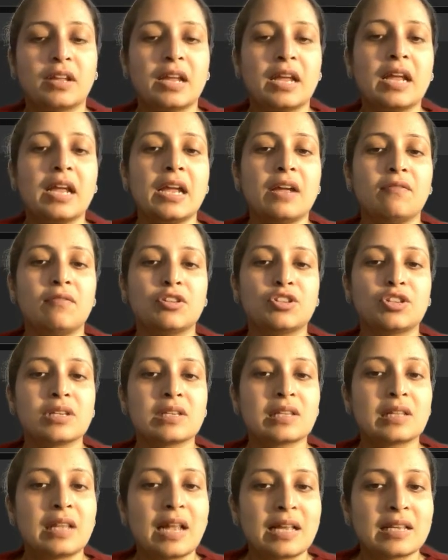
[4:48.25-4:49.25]
k which
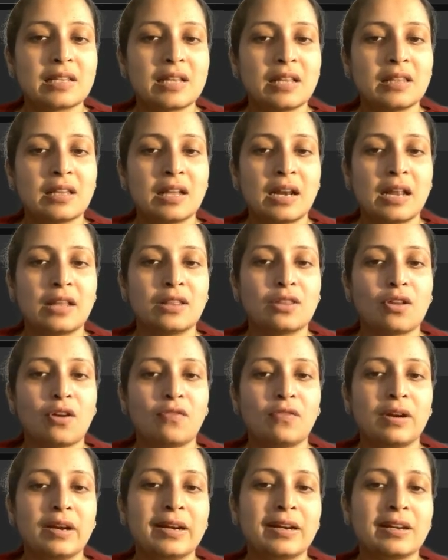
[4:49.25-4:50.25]
is less than the length
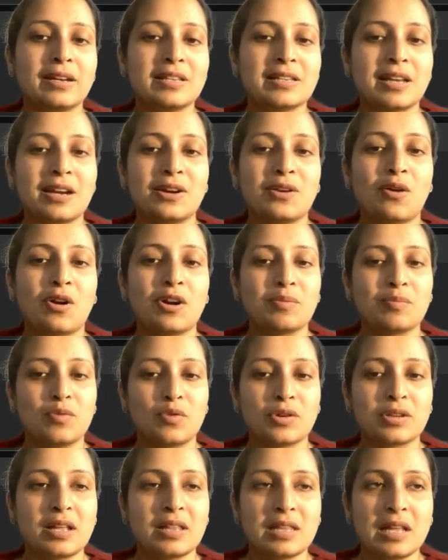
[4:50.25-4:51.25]
of linked list and not
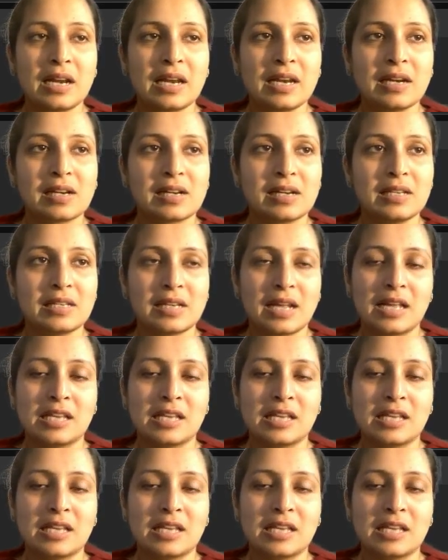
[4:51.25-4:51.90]
more than the linked list.